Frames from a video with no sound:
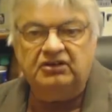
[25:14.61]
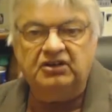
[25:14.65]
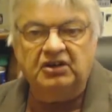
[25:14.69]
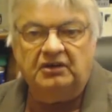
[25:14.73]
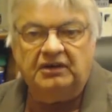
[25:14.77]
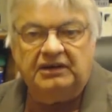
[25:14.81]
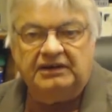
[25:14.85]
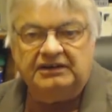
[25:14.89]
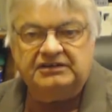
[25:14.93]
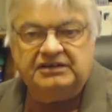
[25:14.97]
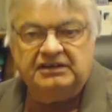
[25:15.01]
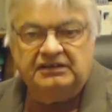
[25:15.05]

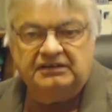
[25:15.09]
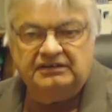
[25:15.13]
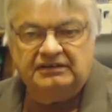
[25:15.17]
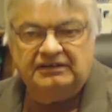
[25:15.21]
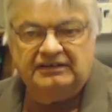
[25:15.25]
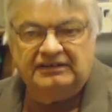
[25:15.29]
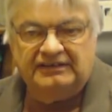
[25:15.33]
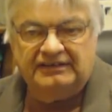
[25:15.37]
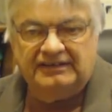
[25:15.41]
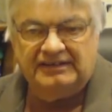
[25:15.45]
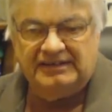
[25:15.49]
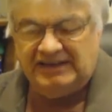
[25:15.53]
Don't do
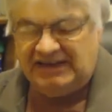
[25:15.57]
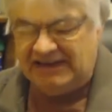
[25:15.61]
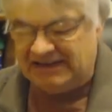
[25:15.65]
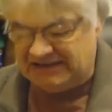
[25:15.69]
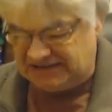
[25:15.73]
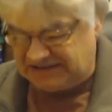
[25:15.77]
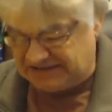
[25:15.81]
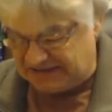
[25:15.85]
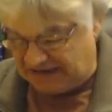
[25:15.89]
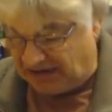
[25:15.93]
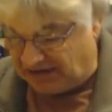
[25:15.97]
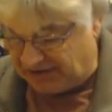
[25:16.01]
it.
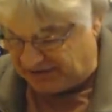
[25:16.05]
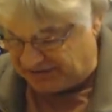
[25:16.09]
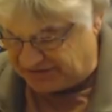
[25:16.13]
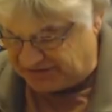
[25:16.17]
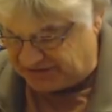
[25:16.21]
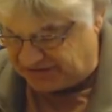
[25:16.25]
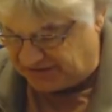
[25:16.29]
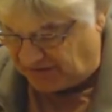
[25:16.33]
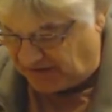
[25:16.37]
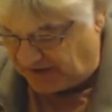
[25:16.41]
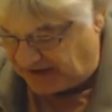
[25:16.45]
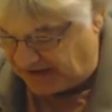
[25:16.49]
That's
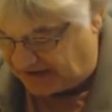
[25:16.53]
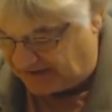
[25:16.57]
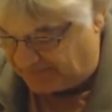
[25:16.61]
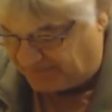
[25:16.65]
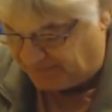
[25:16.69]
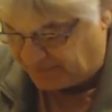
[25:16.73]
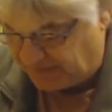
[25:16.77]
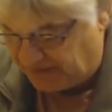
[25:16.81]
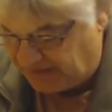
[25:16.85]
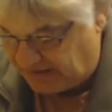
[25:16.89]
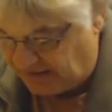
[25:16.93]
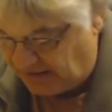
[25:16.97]
the answer
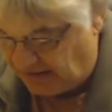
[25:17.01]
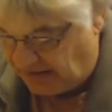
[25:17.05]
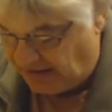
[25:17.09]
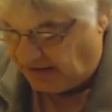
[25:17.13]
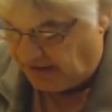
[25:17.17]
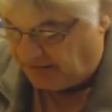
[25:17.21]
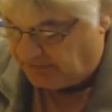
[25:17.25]
there.